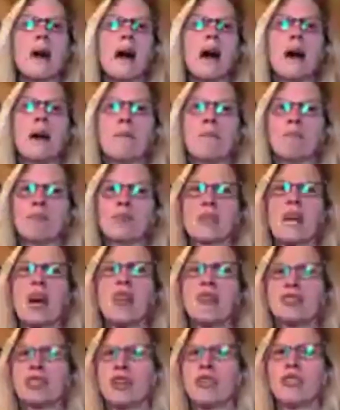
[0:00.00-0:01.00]
Oh,
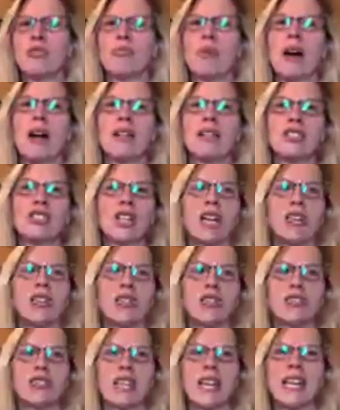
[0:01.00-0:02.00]
don't
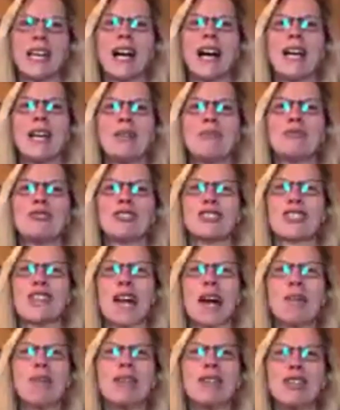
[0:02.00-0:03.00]
apologize, you're late. I am just
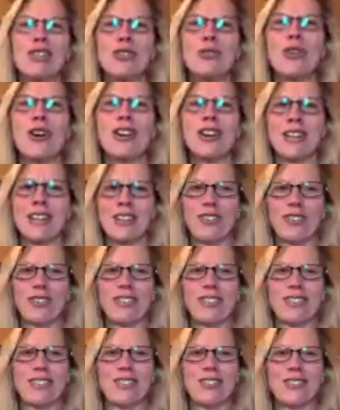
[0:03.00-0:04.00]
happy you are here,
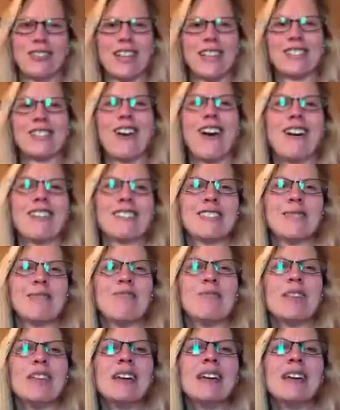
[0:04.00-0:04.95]
sister. That's awesome.